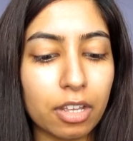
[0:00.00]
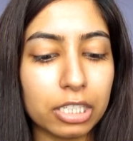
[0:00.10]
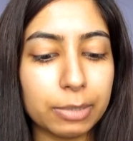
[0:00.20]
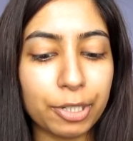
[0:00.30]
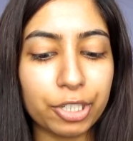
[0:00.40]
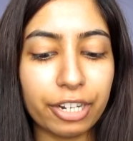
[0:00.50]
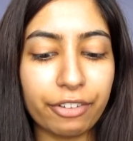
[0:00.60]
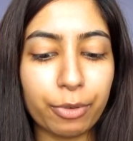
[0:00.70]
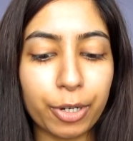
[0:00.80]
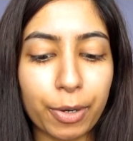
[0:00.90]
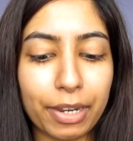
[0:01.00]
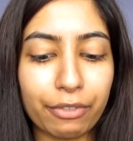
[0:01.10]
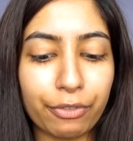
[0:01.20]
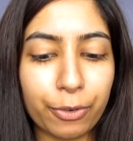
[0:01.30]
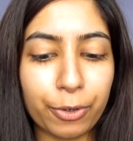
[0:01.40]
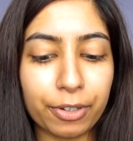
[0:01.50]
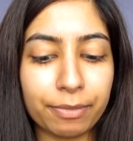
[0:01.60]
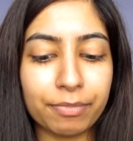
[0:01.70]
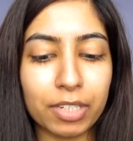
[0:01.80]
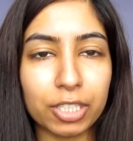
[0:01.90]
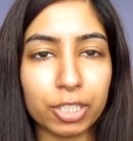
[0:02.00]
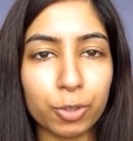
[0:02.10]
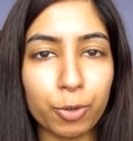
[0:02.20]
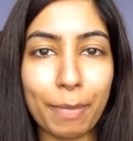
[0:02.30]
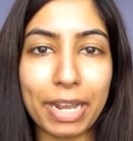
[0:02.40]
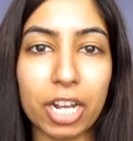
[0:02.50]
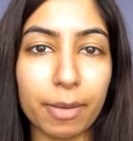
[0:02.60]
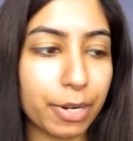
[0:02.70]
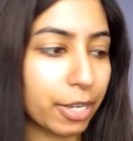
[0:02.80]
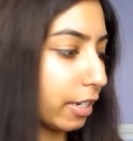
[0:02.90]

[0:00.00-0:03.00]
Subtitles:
especially if we're going for a school makeup look.